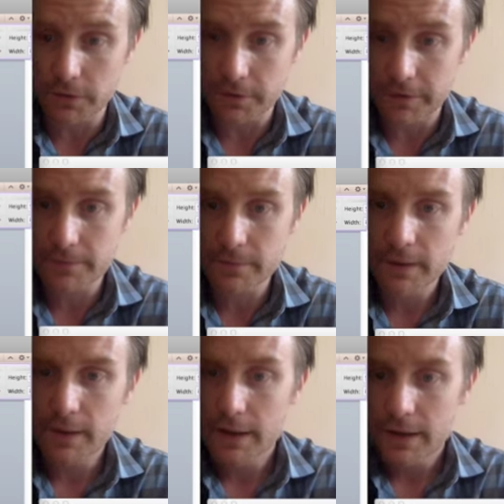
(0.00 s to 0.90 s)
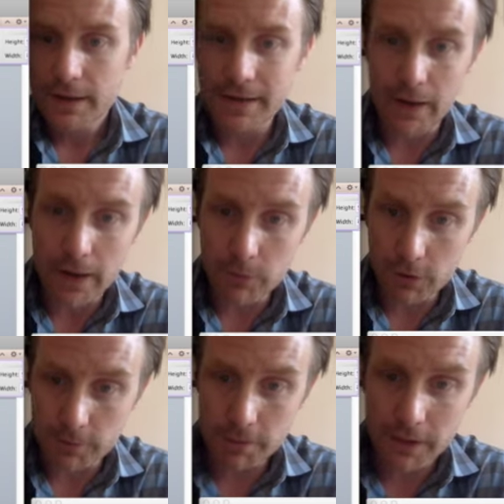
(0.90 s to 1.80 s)
it. Now I'm going
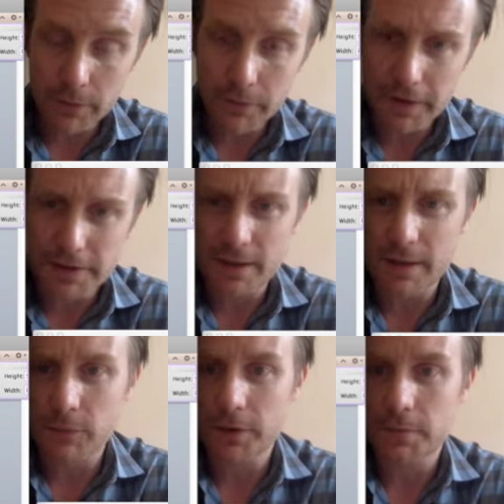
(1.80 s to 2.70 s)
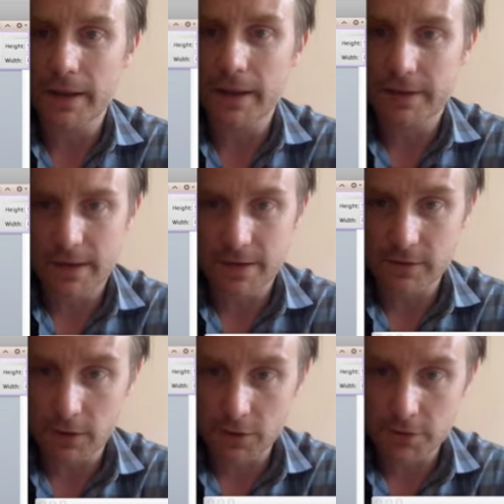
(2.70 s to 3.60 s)
to play with it. I'm going to make it as
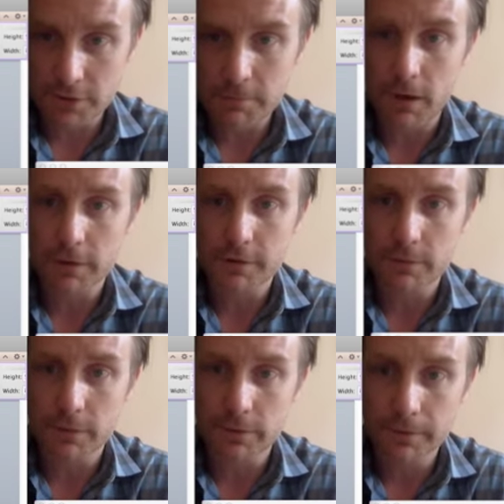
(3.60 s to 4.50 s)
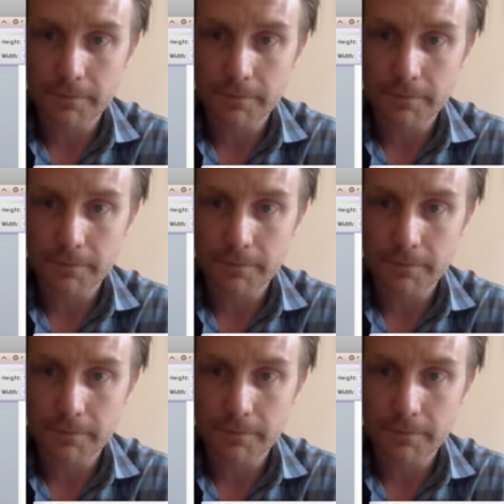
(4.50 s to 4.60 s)
large as possible.